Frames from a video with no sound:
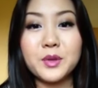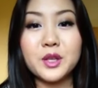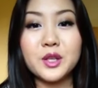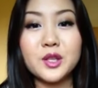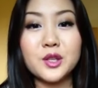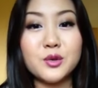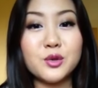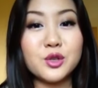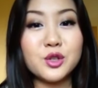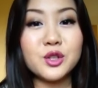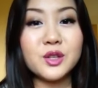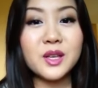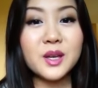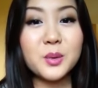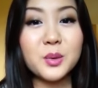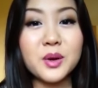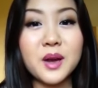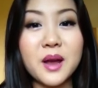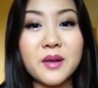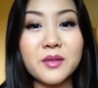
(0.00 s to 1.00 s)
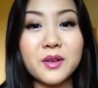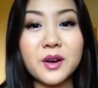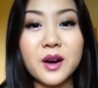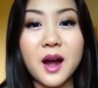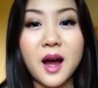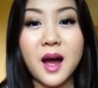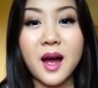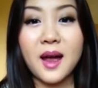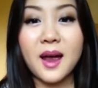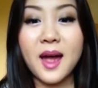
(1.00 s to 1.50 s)
Usually whenever
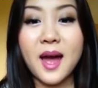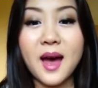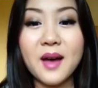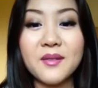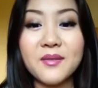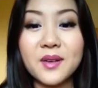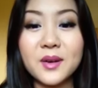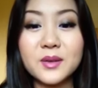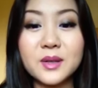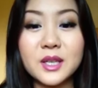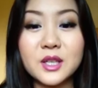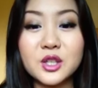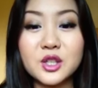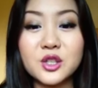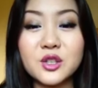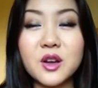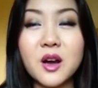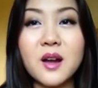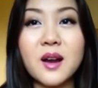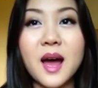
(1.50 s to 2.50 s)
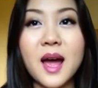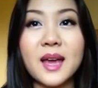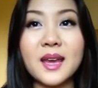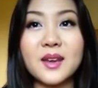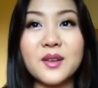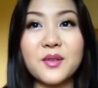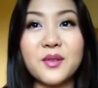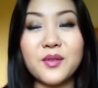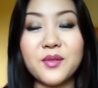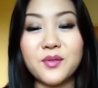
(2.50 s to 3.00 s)
I have foundation on, I
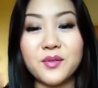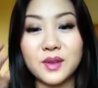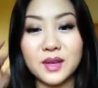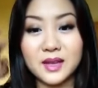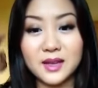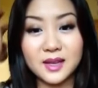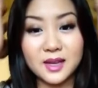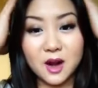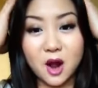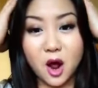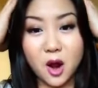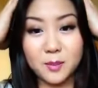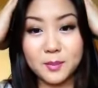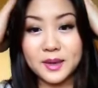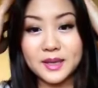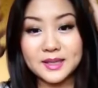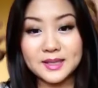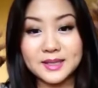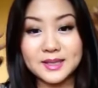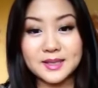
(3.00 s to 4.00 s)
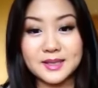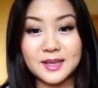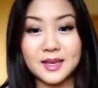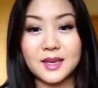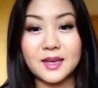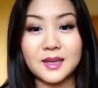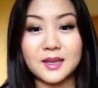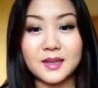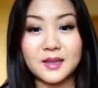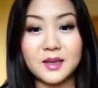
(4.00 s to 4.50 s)
could feel it on my
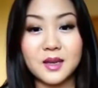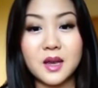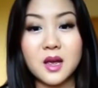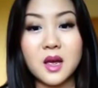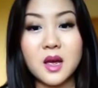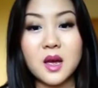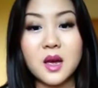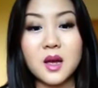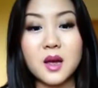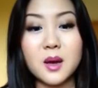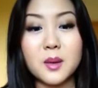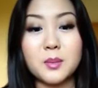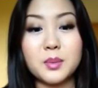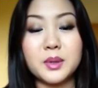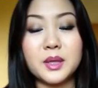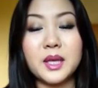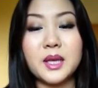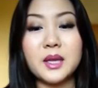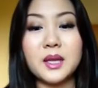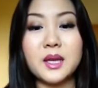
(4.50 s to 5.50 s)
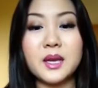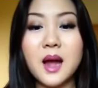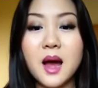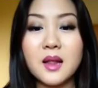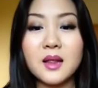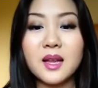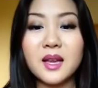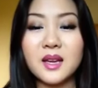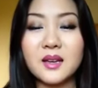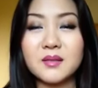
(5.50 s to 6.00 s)
skin completely.
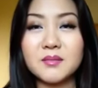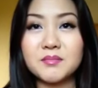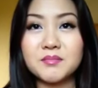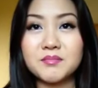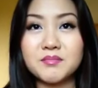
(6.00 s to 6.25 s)
Not like,